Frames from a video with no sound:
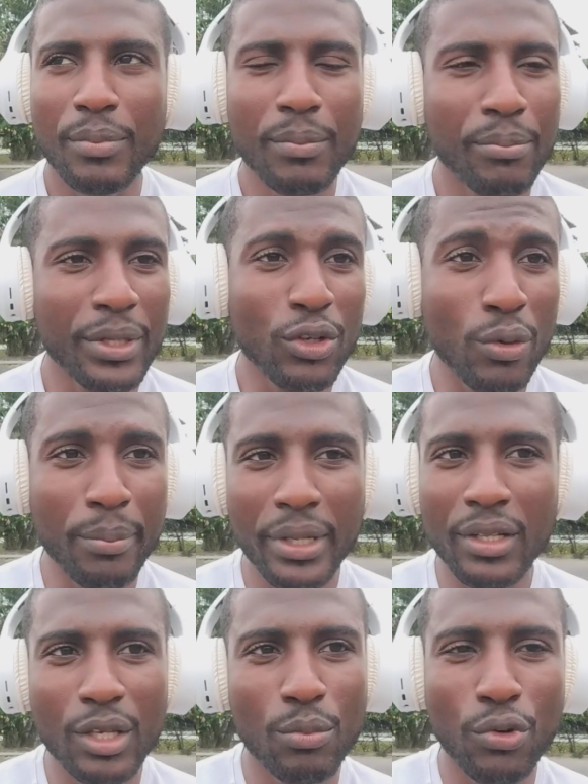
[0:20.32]
Bitcoin
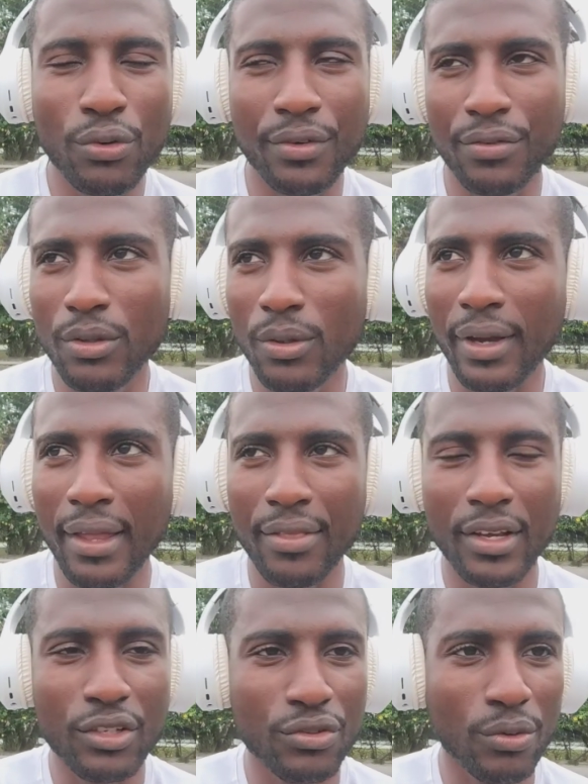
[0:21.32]
barely moved. If you look at
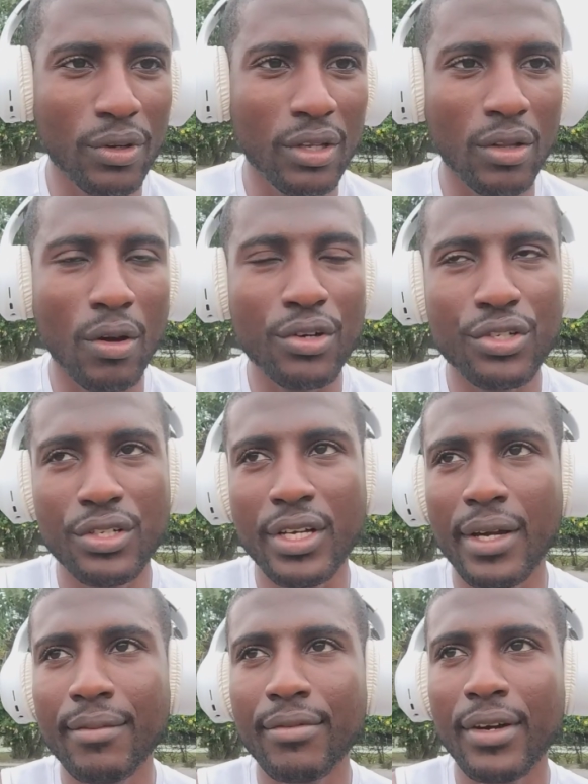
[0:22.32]
things on a larger
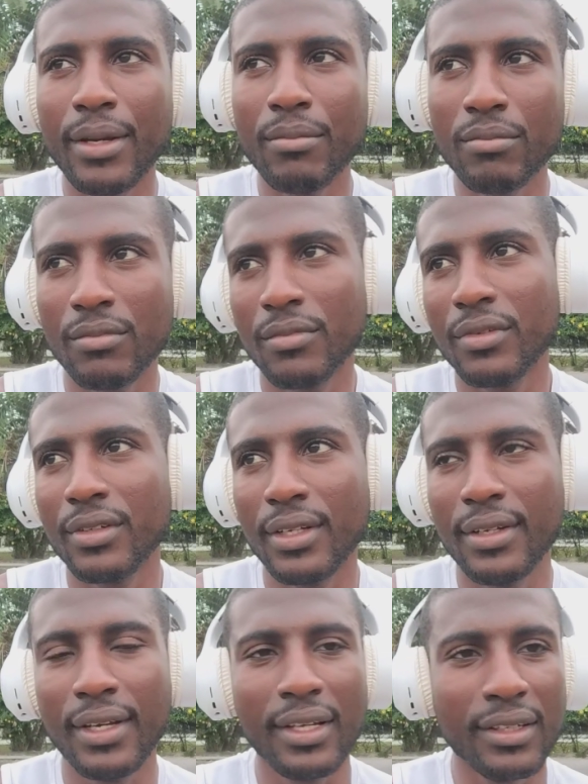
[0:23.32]
time frame, the
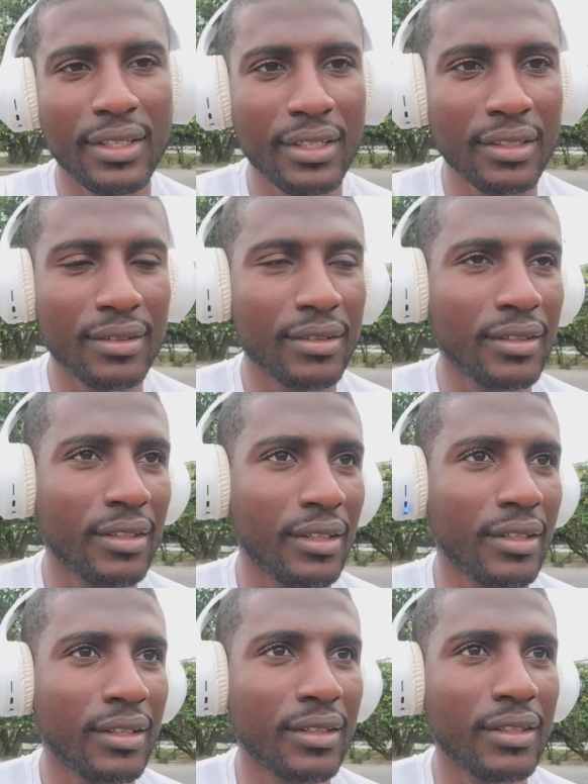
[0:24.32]
daily,
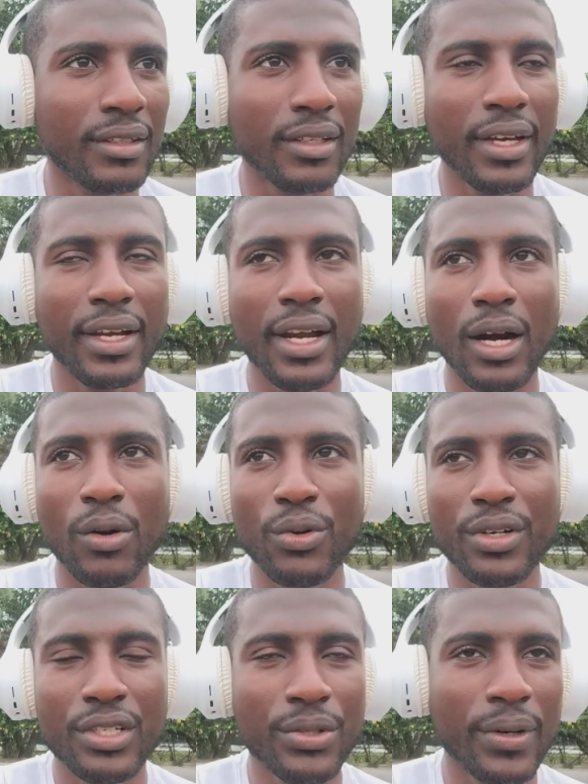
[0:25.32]
the 8 hour, the
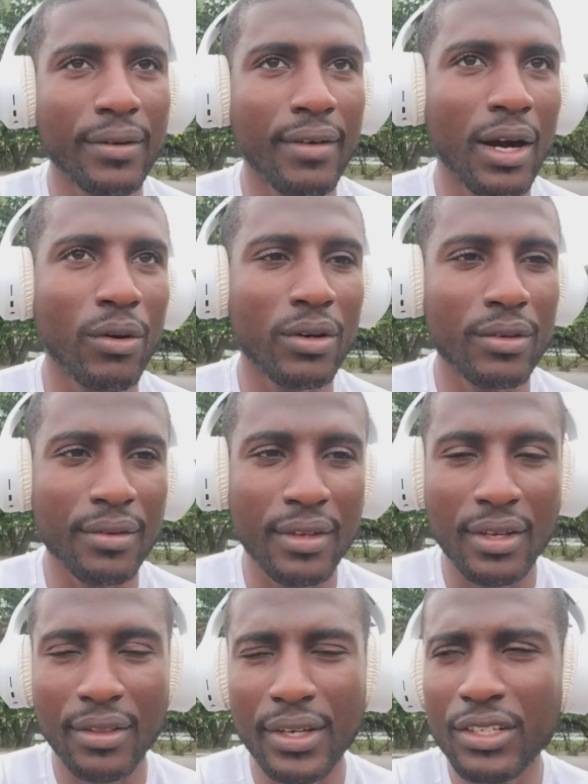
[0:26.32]
12 hour,
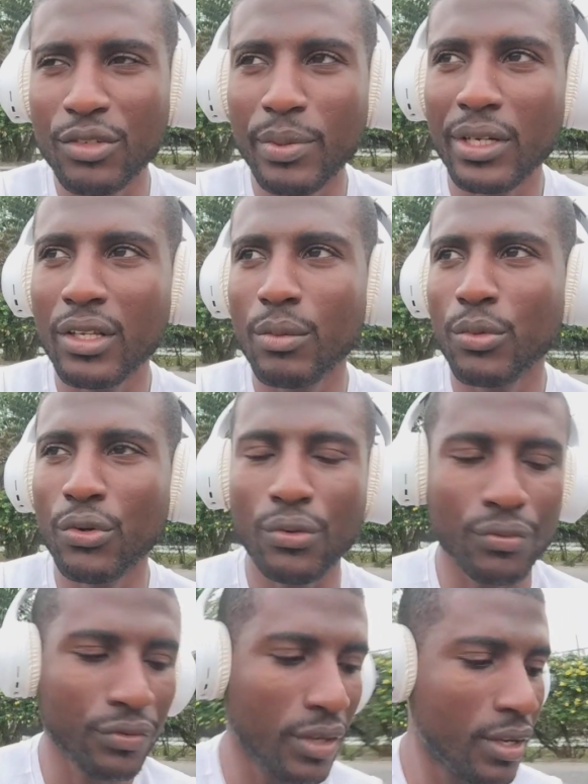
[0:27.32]
things barely move.
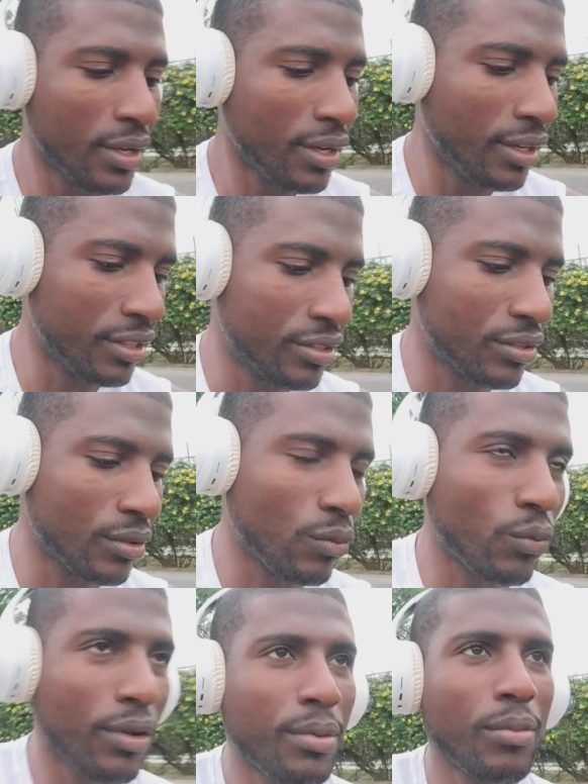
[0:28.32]
It's
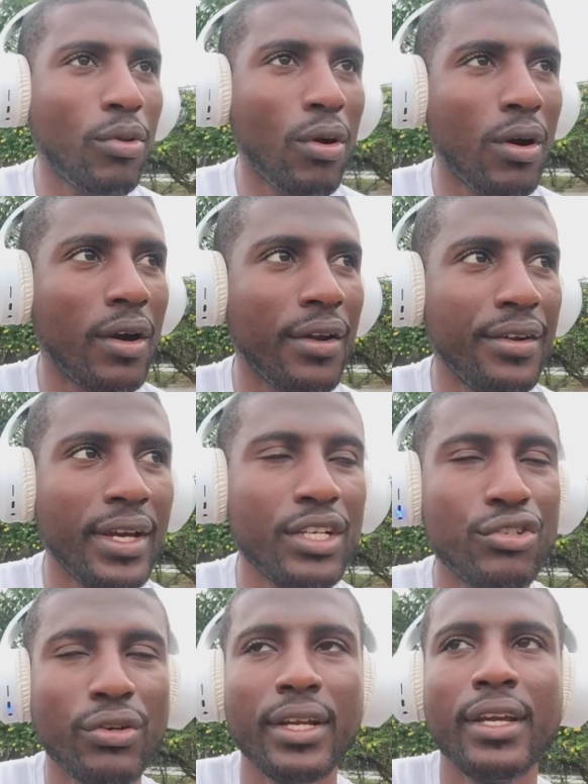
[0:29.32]
when people are day
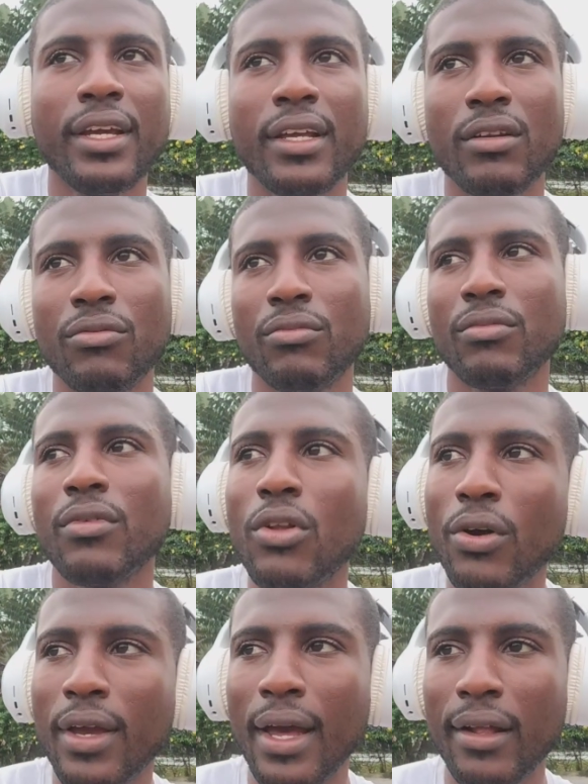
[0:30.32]
trading and
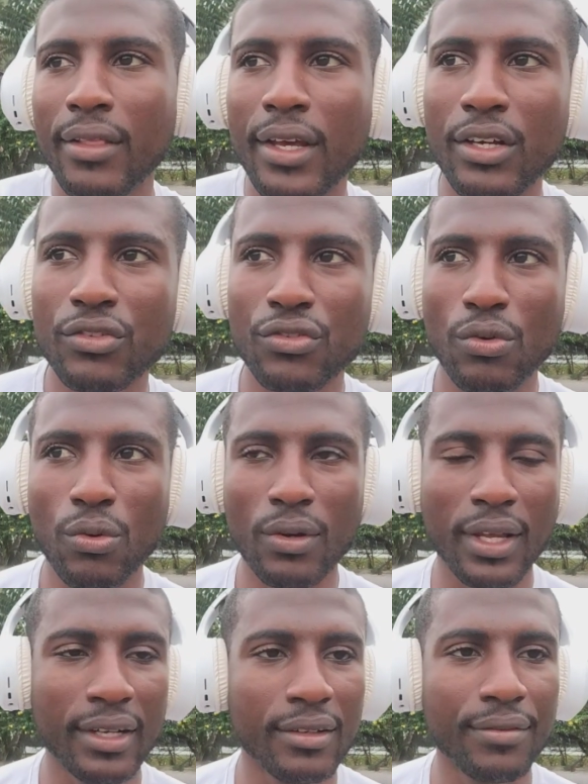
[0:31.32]
looking at things on
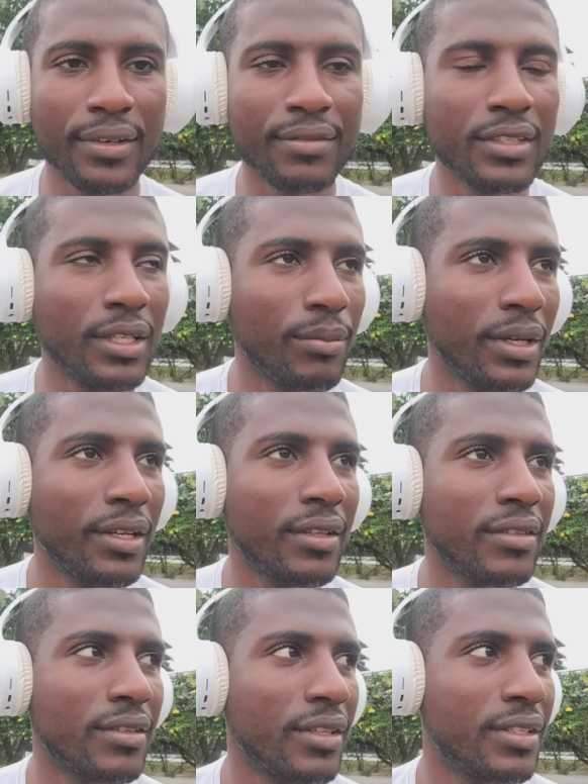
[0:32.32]
like the 15 minutes,
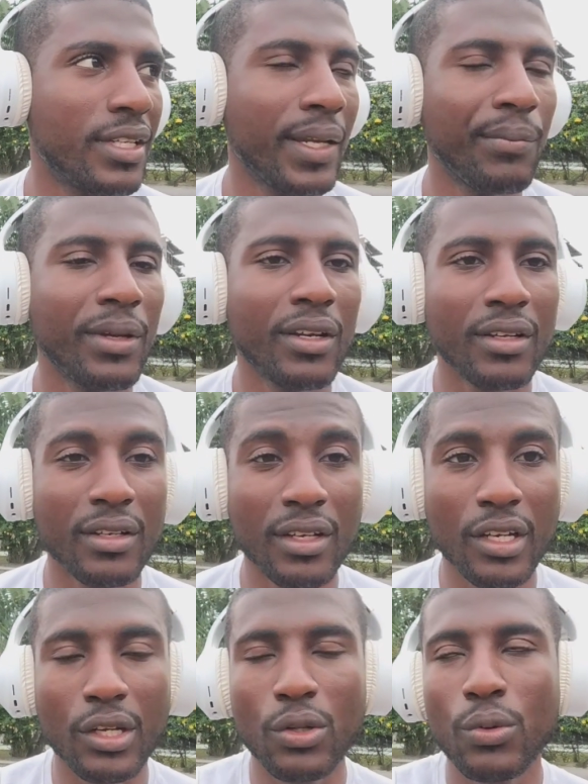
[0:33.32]
the 10 minute,
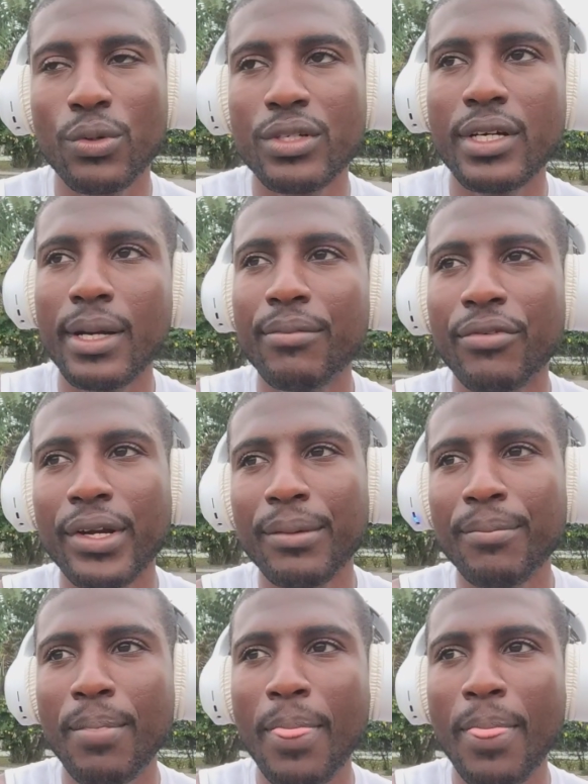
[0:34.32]
and the lower time frame,